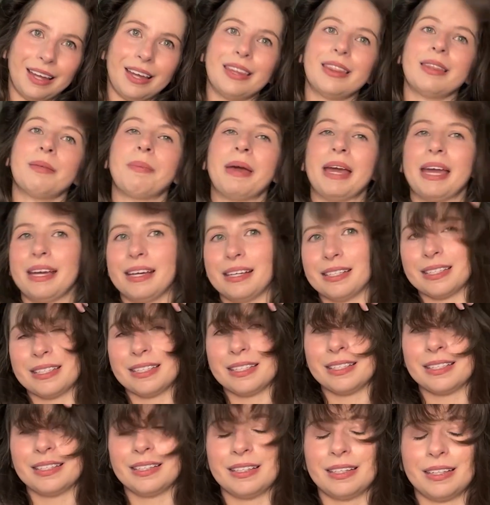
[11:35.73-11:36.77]
and the bangs,
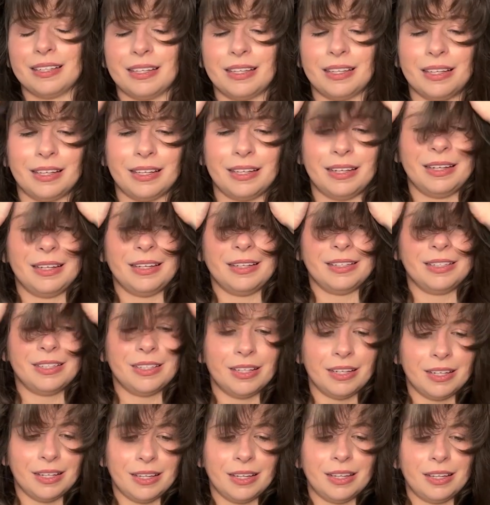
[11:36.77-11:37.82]
and
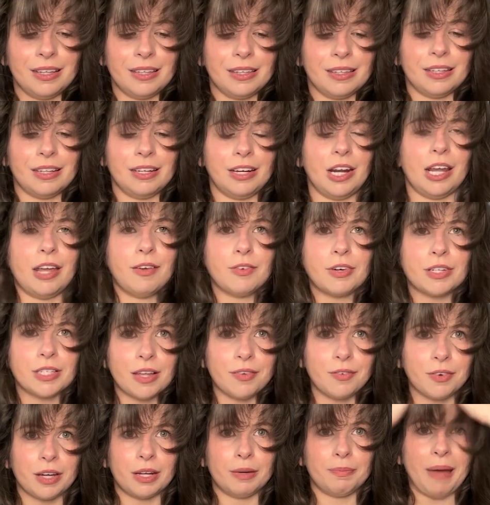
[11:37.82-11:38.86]
then you give
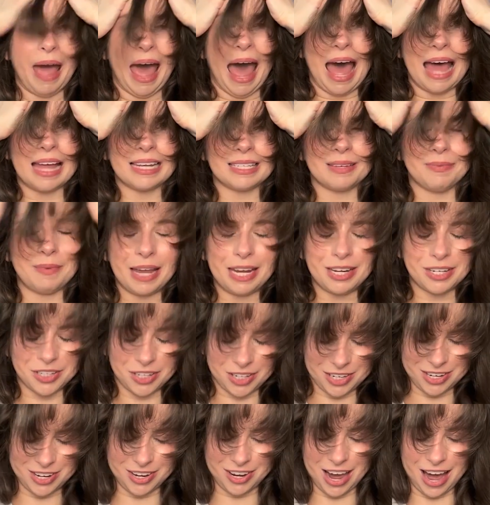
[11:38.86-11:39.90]
yourself a good pat to make
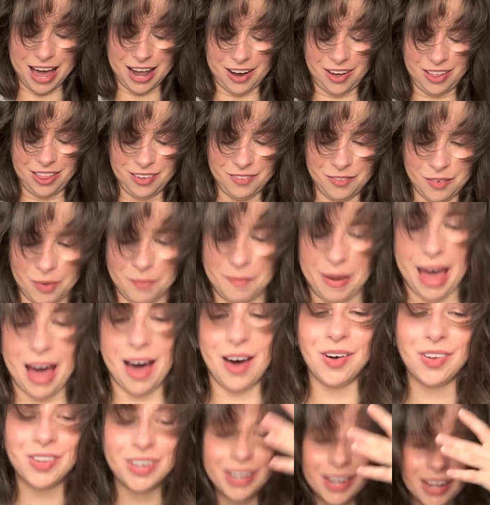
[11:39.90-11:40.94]
sure you got all of them
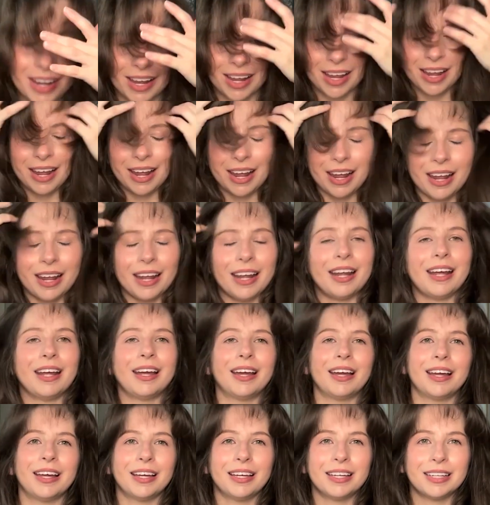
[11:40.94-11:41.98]
out.
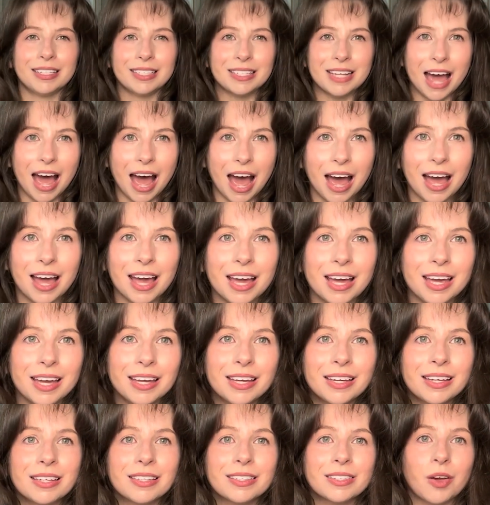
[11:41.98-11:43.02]
And
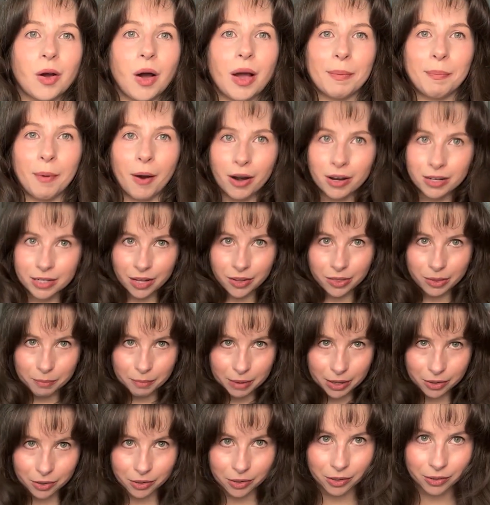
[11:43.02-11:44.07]
I part down the
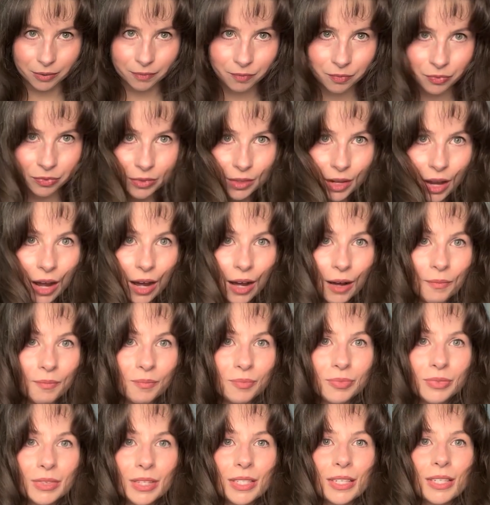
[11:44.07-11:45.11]
middle.
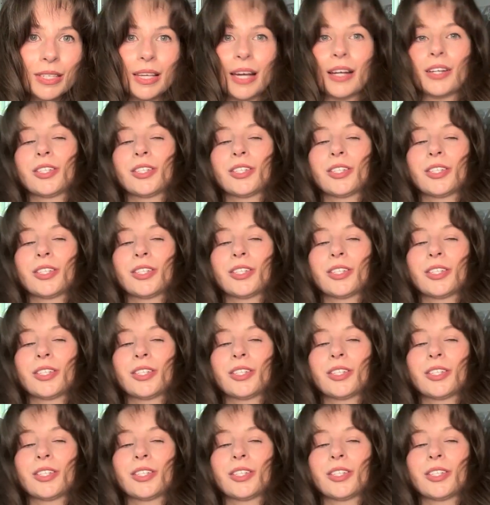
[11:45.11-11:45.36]
This